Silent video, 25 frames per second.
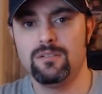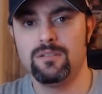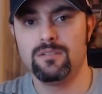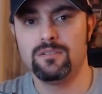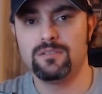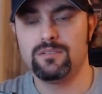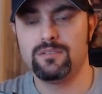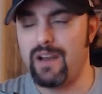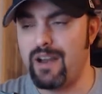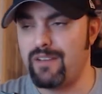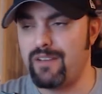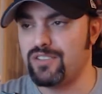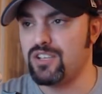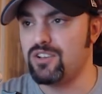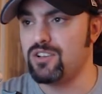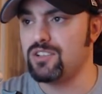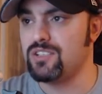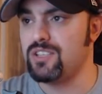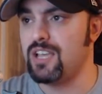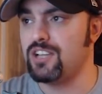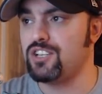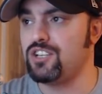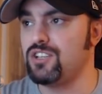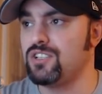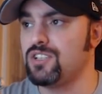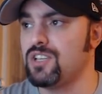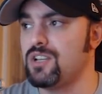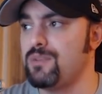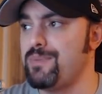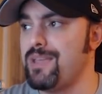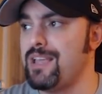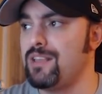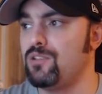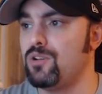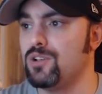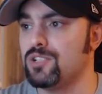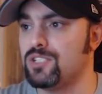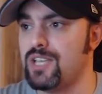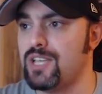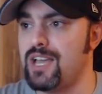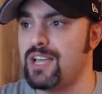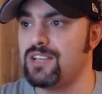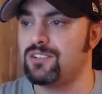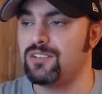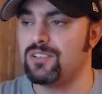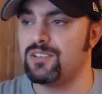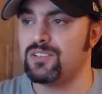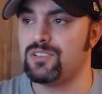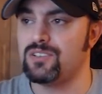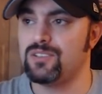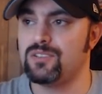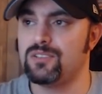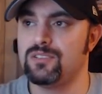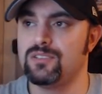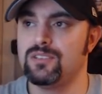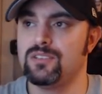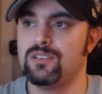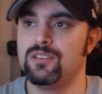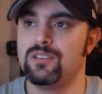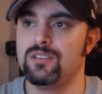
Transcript: Survivor Series next year is going to be in Los Angeles.